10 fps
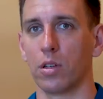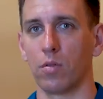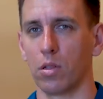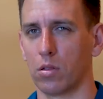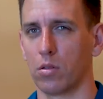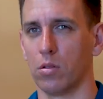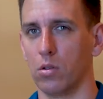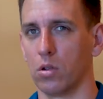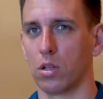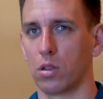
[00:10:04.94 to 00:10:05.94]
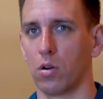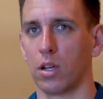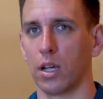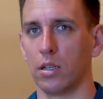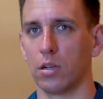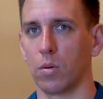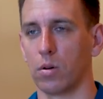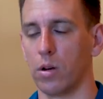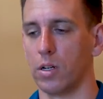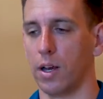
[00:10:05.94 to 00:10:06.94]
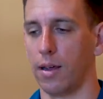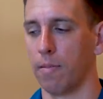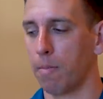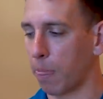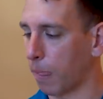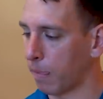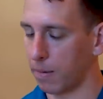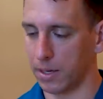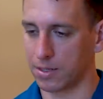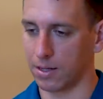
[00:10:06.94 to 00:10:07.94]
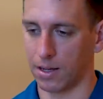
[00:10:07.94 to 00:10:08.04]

stuff we usually throw in a KC-130J. Its